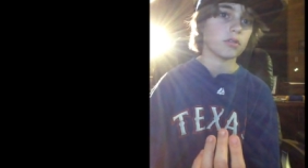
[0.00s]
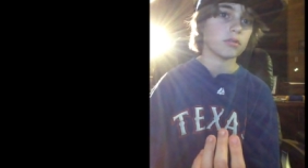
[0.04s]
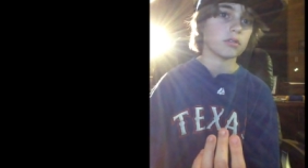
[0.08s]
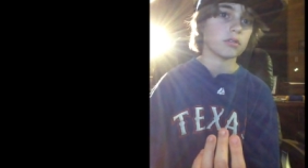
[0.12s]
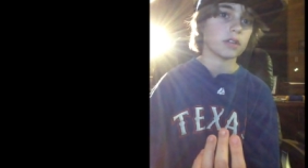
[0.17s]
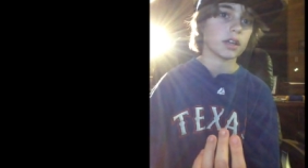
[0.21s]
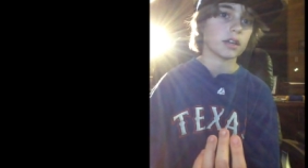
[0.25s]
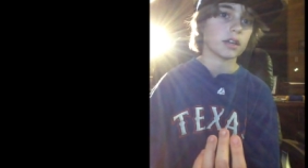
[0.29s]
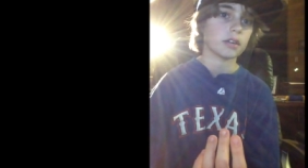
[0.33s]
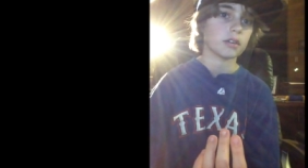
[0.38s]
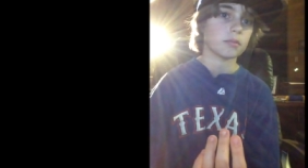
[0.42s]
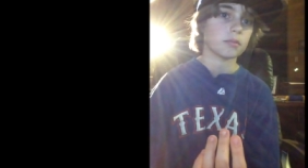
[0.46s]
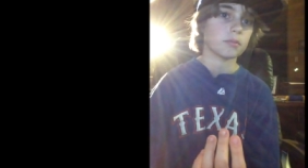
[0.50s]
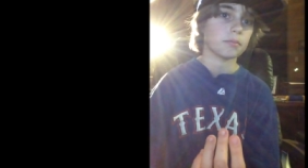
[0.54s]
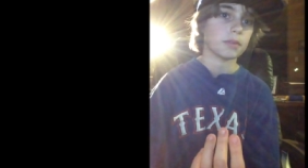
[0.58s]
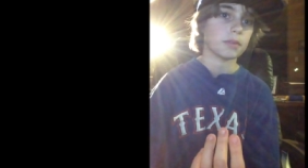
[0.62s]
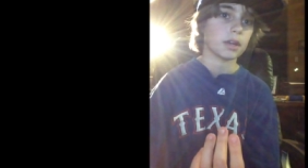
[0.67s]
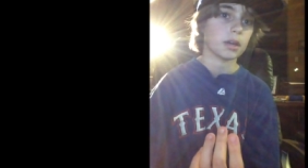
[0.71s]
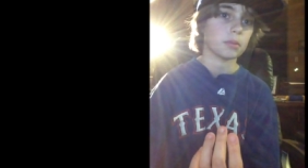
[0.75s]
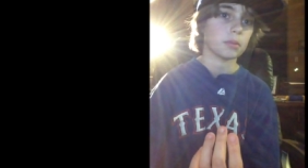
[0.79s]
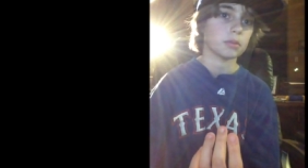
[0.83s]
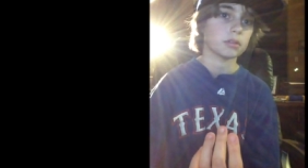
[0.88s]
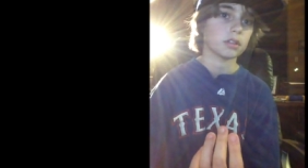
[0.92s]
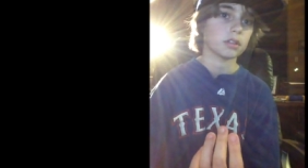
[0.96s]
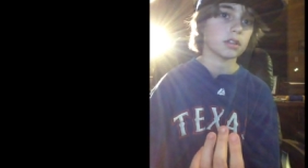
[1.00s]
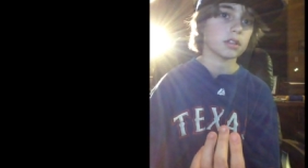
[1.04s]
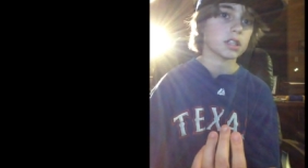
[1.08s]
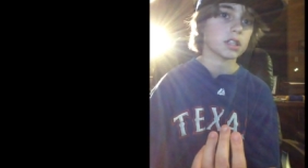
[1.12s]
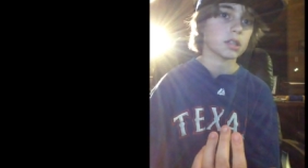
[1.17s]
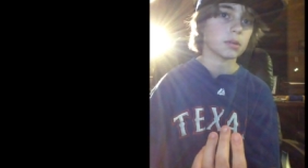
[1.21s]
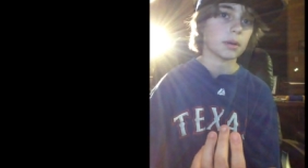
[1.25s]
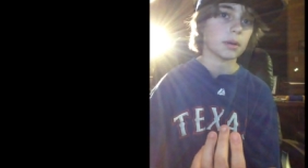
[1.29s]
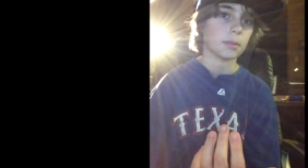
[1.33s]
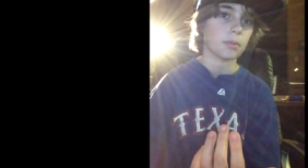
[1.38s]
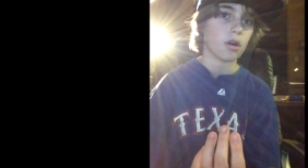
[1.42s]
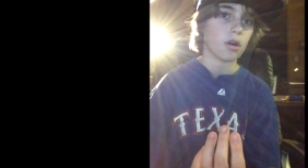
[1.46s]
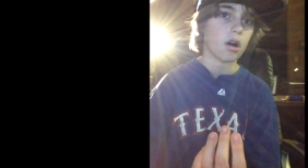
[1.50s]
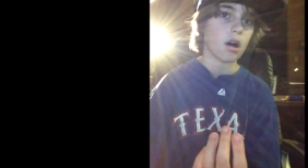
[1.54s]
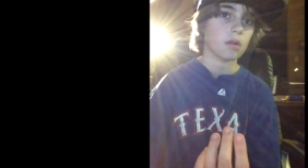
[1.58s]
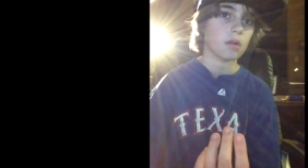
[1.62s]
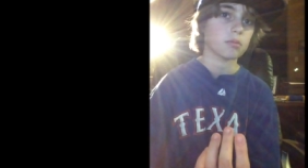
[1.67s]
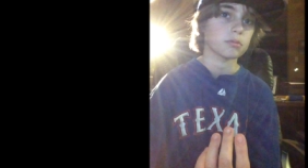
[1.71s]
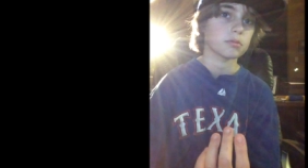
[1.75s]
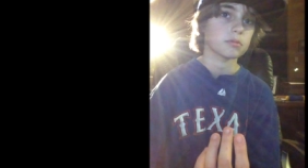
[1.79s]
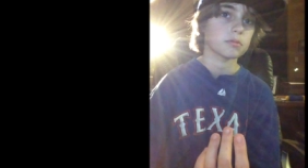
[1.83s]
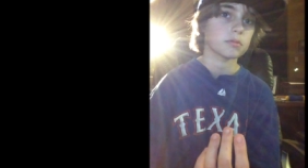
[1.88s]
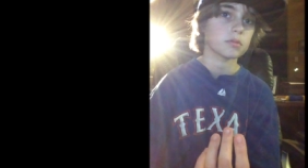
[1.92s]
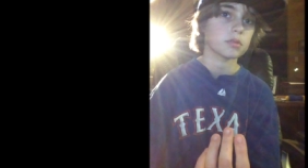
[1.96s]
they could be able to listen to my
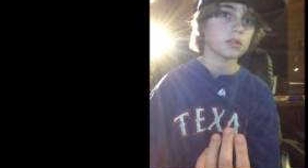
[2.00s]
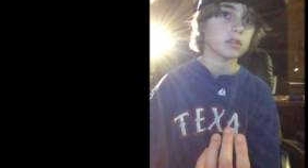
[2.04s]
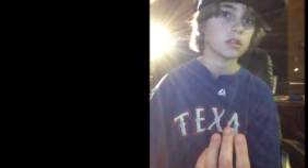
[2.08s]
problems,